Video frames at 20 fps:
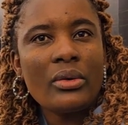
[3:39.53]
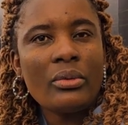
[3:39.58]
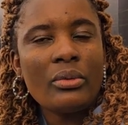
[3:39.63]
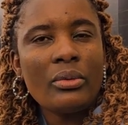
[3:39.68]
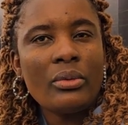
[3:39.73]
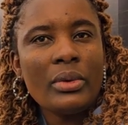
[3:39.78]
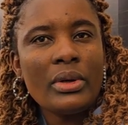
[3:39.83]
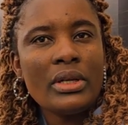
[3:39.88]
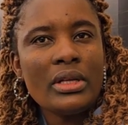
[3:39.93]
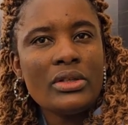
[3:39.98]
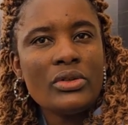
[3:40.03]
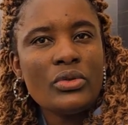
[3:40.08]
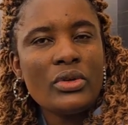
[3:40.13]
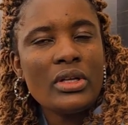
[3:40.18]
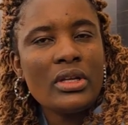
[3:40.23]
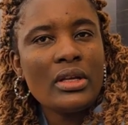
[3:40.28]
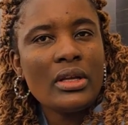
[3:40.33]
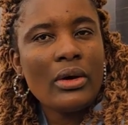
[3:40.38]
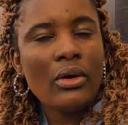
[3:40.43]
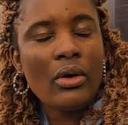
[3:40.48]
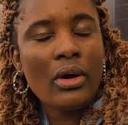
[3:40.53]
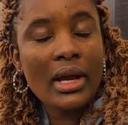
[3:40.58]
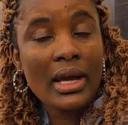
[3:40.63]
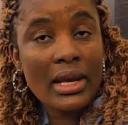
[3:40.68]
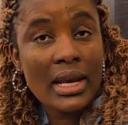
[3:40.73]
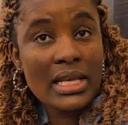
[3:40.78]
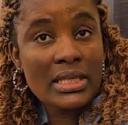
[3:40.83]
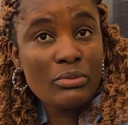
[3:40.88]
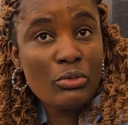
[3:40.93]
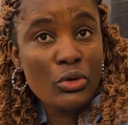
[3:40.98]
we need to
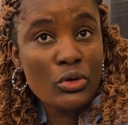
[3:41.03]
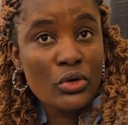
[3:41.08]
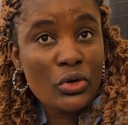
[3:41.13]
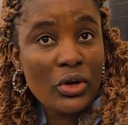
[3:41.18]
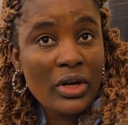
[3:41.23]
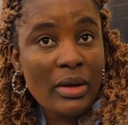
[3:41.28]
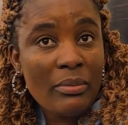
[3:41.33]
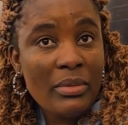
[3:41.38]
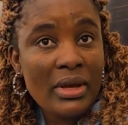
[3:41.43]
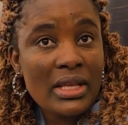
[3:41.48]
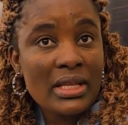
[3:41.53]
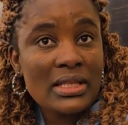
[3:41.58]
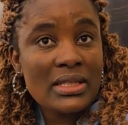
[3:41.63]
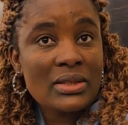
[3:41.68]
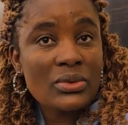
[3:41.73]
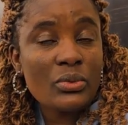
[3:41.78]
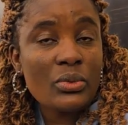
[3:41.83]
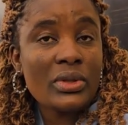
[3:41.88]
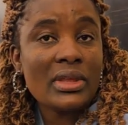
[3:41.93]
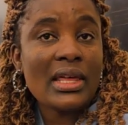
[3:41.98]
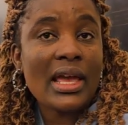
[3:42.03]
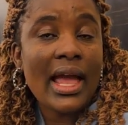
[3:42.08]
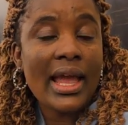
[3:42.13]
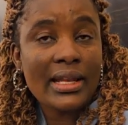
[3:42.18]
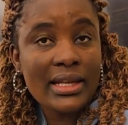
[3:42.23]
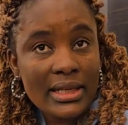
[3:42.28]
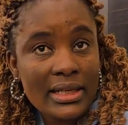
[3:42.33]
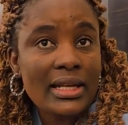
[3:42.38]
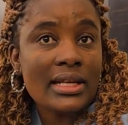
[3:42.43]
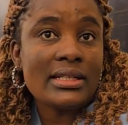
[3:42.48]
organize more tournaments with
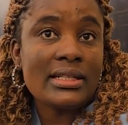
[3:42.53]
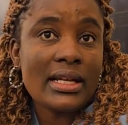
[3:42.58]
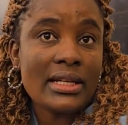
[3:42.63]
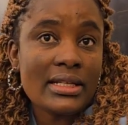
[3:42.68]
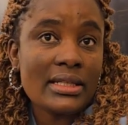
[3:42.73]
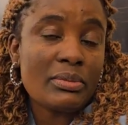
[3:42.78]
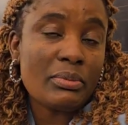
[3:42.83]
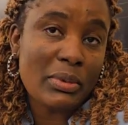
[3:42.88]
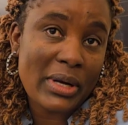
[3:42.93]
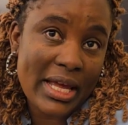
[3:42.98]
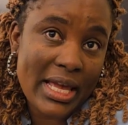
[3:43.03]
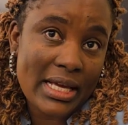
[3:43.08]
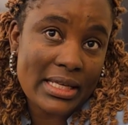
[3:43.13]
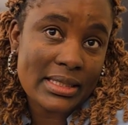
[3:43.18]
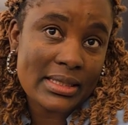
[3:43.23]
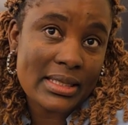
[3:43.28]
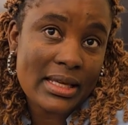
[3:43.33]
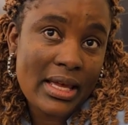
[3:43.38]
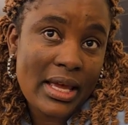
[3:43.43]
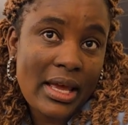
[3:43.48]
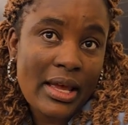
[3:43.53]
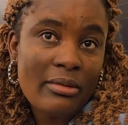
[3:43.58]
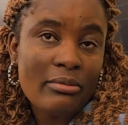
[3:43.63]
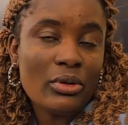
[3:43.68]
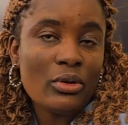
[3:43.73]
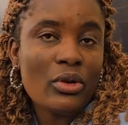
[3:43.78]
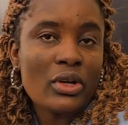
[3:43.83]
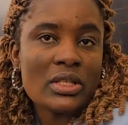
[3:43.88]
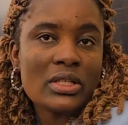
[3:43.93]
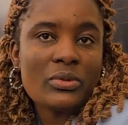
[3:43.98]
highly rated players mm.
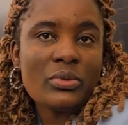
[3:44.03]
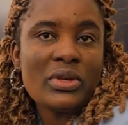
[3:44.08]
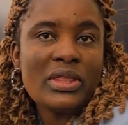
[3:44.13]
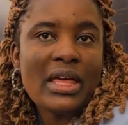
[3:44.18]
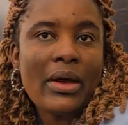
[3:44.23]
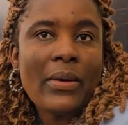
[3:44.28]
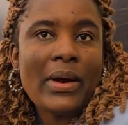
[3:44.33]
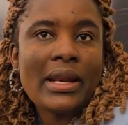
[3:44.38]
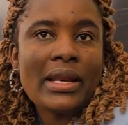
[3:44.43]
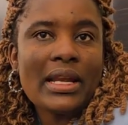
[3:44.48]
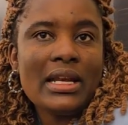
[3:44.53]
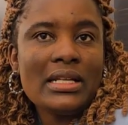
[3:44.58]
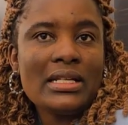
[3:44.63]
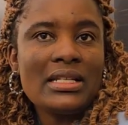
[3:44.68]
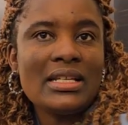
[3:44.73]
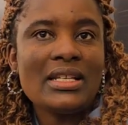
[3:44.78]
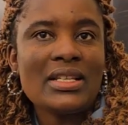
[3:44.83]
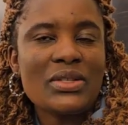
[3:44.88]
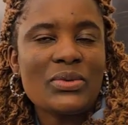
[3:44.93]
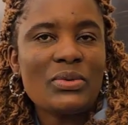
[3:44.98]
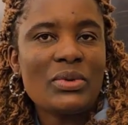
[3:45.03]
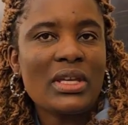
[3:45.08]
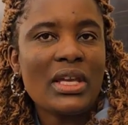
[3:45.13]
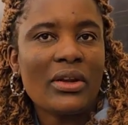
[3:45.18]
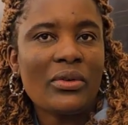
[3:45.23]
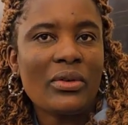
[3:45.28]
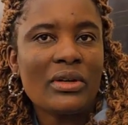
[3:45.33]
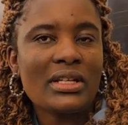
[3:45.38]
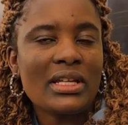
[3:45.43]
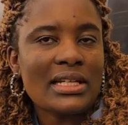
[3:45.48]
because with our ratings we
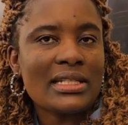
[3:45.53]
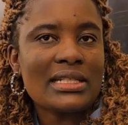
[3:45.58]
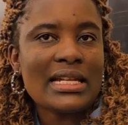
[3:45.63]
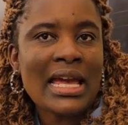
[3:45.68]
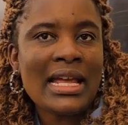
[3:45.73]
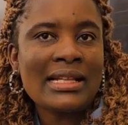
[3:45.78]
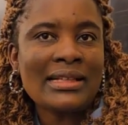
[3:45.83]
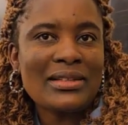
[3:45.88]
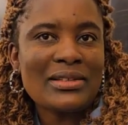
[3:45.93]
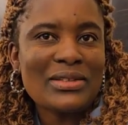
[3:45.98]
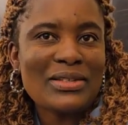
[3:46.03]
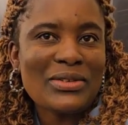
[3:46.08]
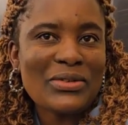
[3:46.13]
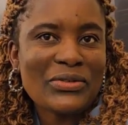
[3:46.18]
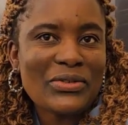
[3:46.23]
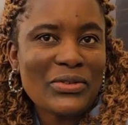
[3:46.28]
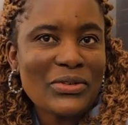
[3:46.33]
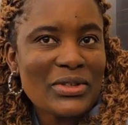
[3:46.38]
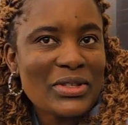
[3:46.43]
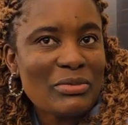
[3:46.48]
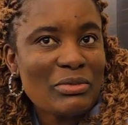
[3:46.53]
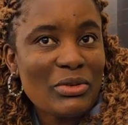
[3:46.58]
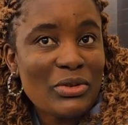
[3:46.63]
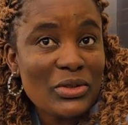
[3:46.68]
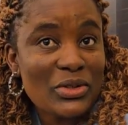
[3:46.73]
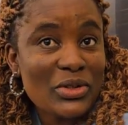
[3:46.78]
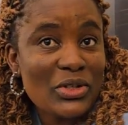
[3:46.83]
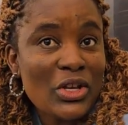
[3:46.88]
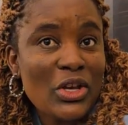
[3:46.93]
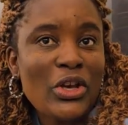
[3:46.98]
cannot get titles of course
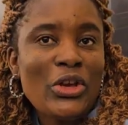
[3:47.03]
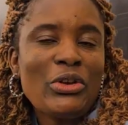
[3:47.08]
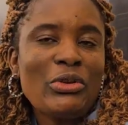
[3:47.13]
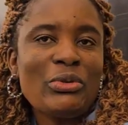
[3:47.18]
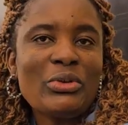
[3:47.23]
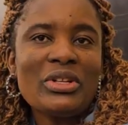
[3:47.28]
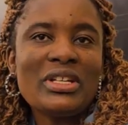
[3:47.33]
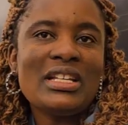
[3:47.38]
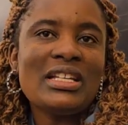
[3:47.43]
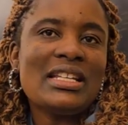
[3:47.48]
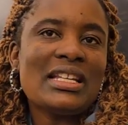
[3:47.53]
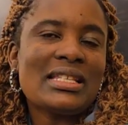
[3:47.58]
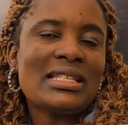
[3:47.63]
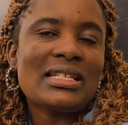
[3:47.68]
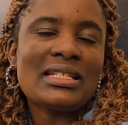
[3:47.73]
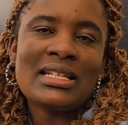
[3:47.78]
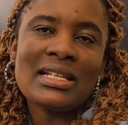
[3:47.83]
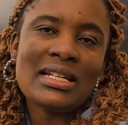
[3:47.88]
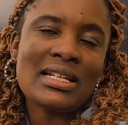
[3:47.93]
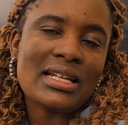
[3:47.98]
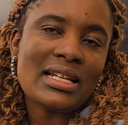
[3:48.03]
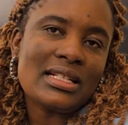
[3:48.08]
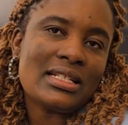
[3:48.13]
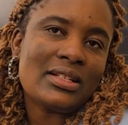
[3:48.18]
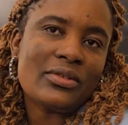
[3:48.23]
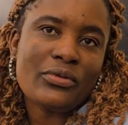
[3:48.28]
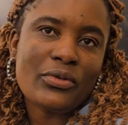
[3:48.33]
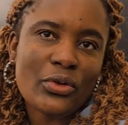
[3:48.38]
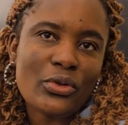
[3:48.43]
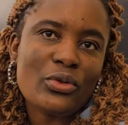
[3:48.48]
because you need a certain
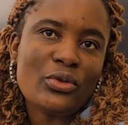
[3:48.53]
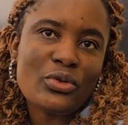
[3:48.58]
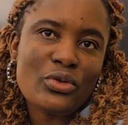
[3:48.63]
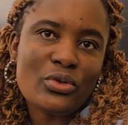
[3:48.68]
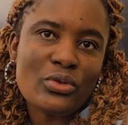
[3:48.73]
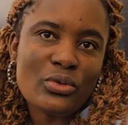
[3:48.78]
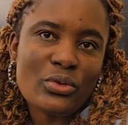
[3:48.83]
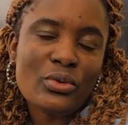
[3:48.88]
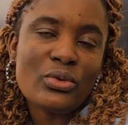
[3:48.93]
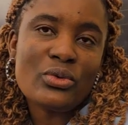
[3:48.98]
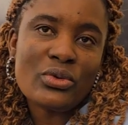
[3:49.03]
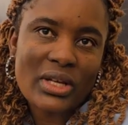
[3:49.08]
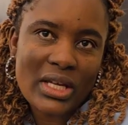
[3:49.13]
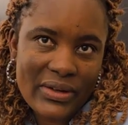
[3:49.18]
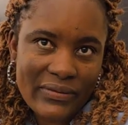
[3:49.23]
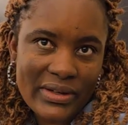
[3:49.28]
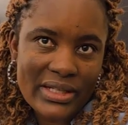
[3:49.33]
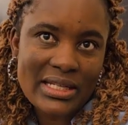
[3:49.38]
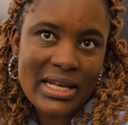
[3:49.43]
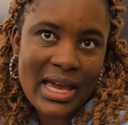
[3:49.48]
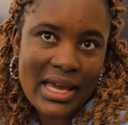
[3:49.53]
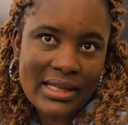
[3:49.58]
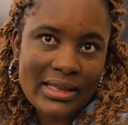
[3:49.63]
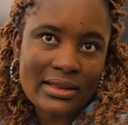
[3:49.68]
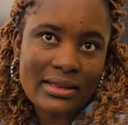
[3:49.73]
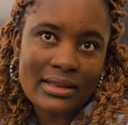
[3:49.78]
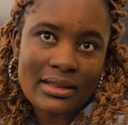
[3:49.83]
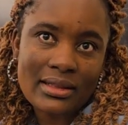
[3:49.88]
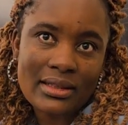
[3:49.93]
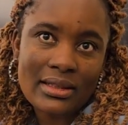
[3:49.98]
rating for you right. to, to have a
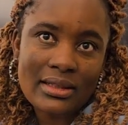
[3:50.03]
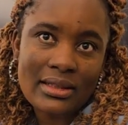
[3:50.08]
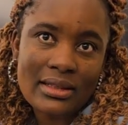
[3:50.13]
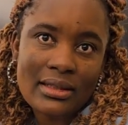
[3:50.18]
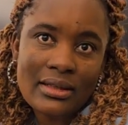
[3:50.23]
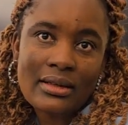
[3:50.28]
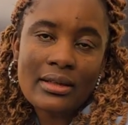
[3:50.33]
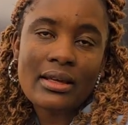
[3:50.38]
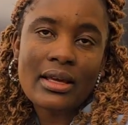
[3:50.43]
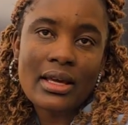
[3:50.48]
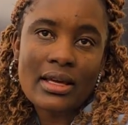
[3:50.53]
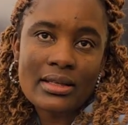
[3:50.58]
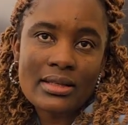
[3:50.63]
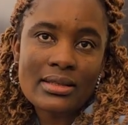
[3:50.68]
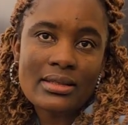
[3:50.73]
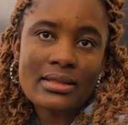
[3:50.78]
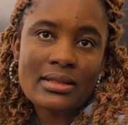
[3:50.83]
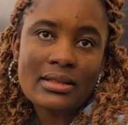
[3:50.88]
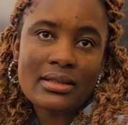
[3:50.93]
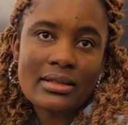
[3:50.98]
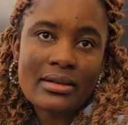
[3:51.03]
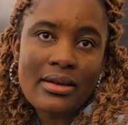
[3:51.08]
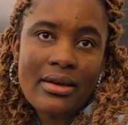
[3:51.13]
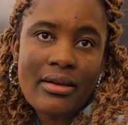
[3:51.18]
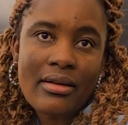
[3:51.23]
title right yes